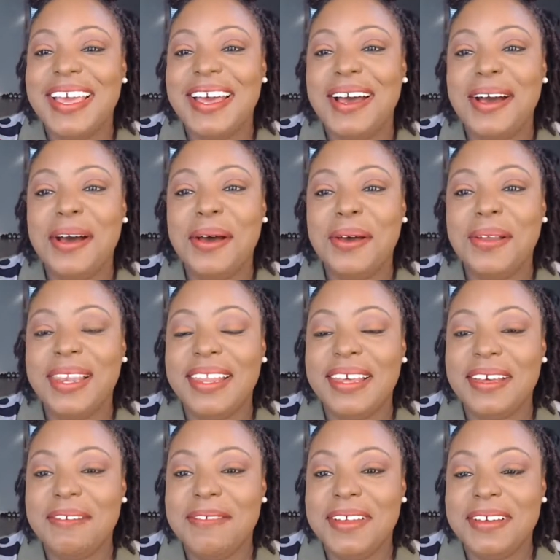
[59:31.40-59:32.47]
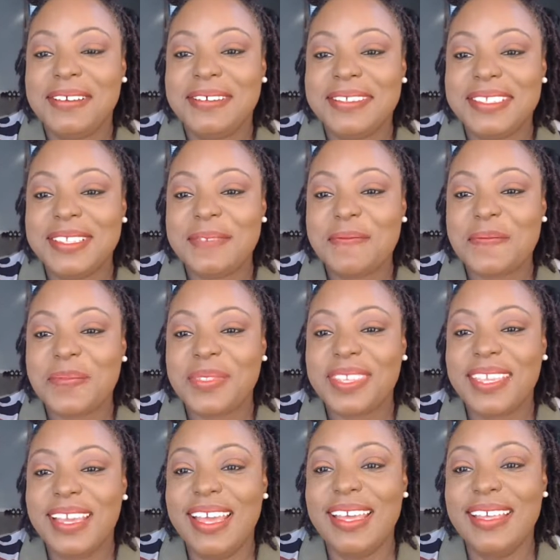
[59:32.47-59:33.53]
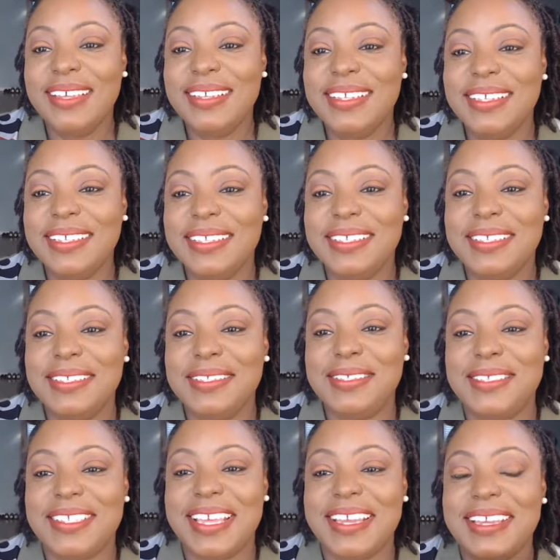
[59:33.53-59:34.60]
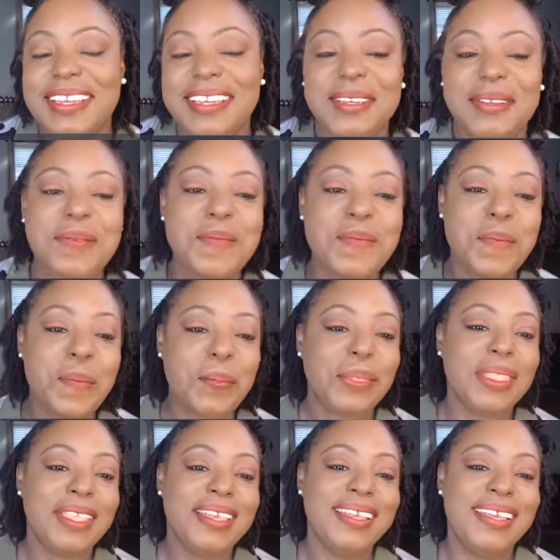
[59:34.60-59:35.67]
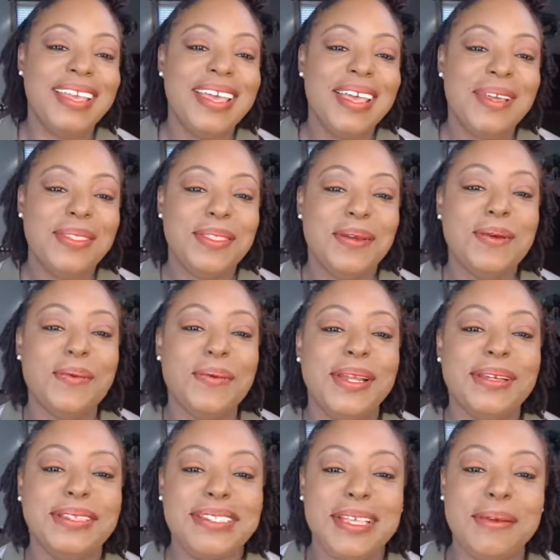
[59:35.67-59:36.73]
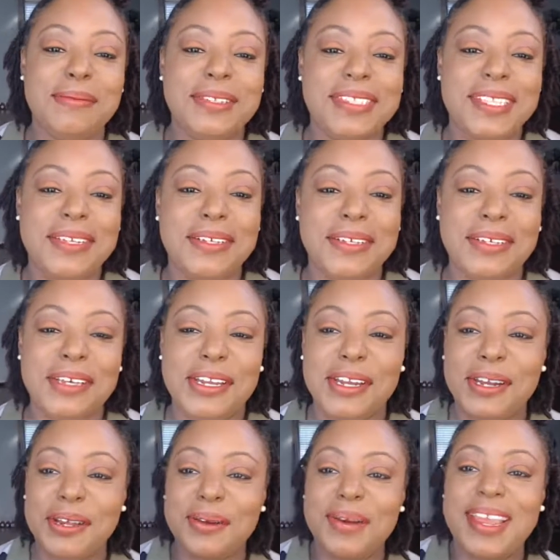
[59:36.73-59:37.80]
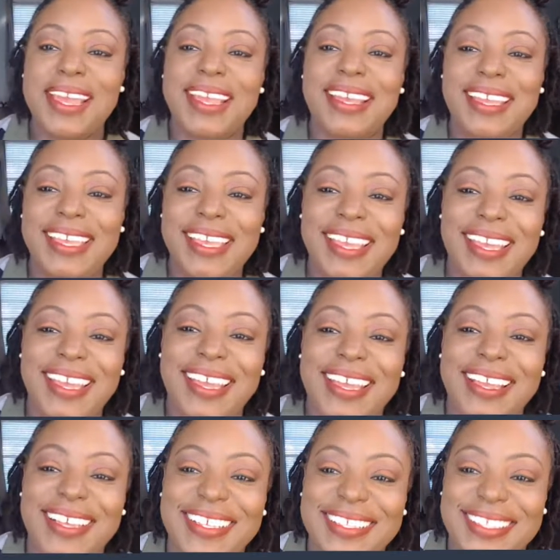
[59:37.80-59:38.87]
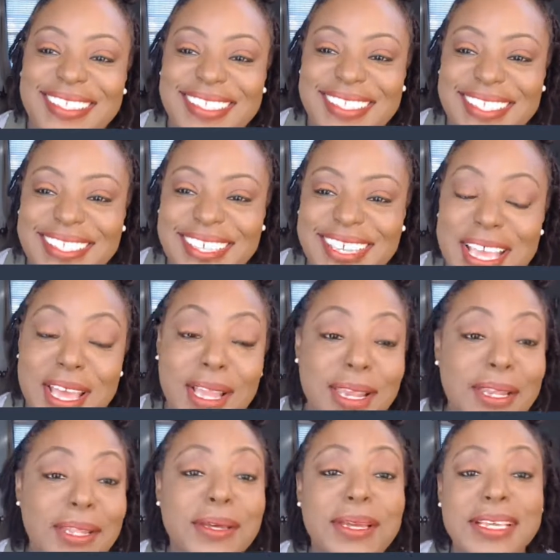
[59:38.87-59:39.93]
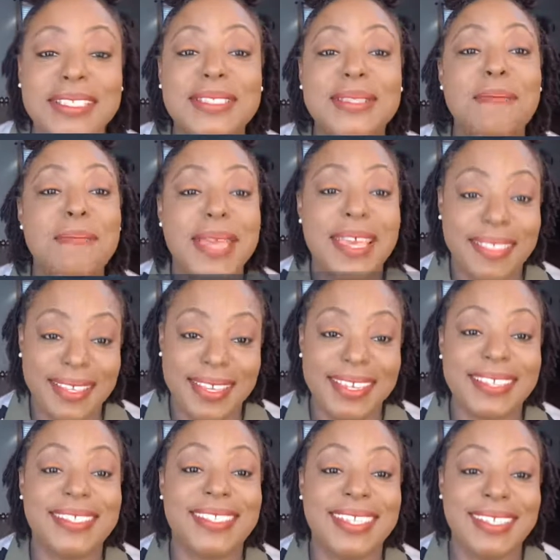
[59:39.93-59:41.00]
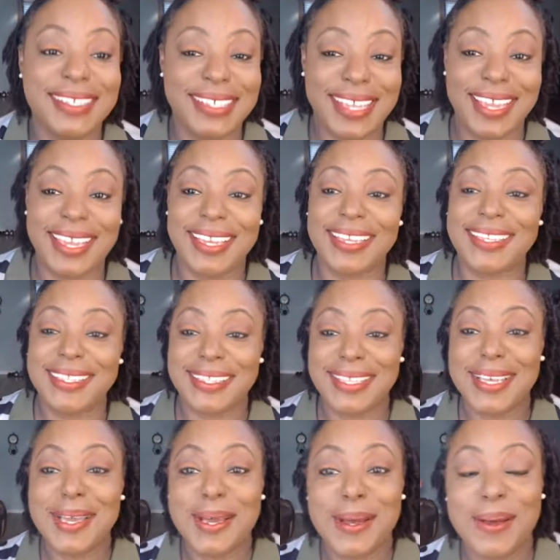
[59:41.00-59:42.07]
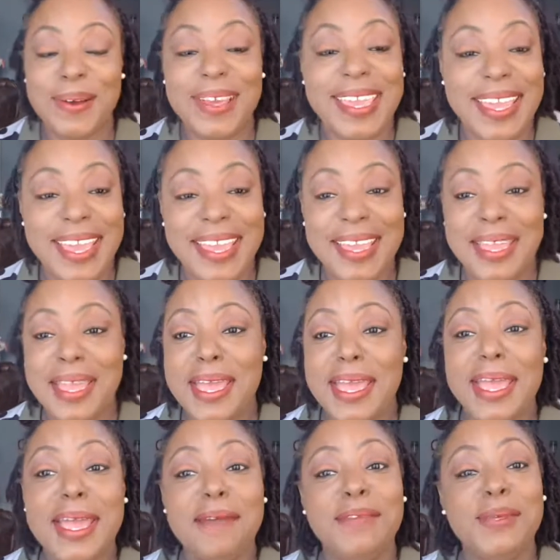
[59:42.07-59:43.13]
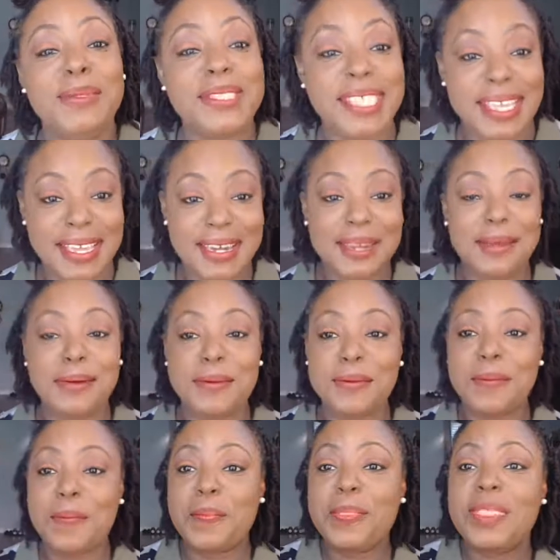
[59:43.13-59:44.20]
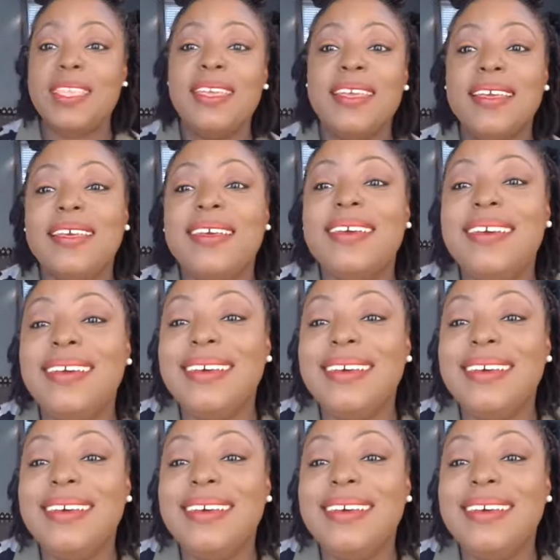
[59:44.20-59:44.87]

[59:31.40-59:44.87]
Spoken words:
Oh, love notes. He said the real zombies in the hood are the crackheads. Look, it's the meth heads these days. Okay, have you seen them? That's